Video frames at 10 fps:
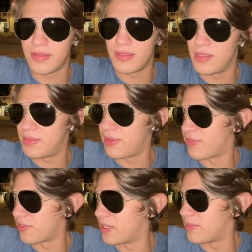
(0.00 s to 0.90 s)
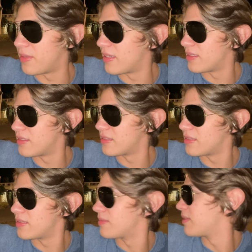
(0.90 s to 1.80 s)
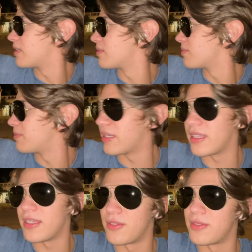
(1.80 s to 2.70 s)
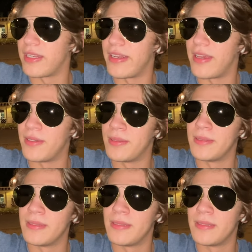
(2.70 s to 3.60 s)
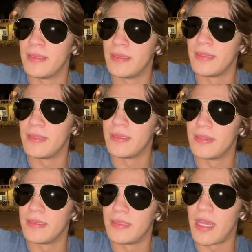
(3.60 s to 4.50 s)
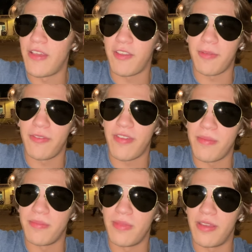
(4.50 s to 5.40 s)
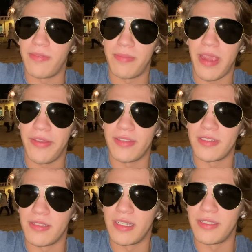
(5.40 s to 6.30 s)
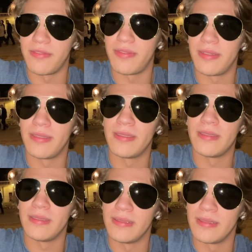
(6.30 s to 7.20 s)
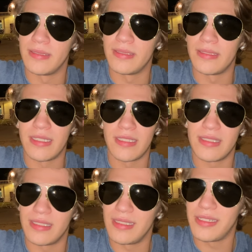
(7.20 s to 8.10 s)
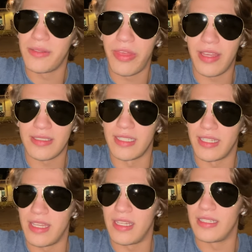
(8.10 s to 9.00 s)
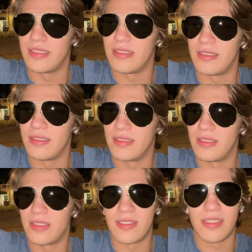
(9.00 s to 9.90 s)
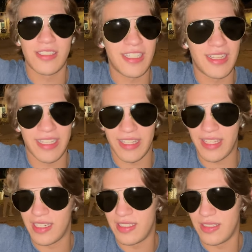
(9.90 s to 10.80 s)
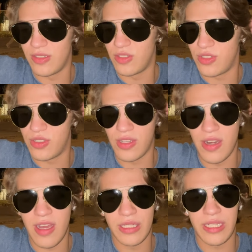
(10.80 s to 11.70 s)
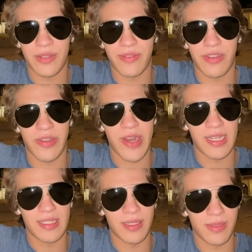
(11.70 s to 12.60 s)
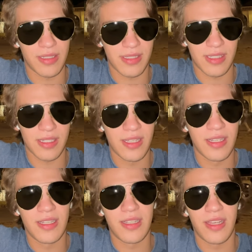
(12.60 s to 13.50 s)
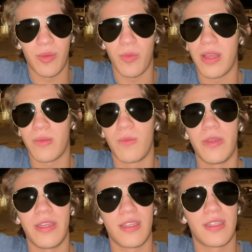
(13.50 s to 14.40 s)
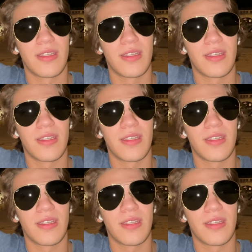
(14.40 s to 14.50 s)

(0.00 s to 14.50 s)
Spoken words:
Just being free, man. Just being here right now. Having my parents alive. That's little things like that. This shit like that should not take for granted, because in 1 week,